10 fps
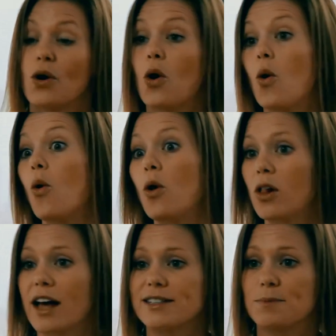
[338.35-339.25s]
as a
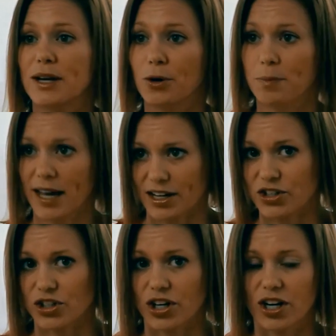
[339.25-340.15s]
whole, as a bigger
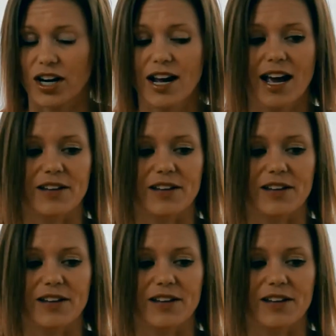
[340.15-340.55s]
picture.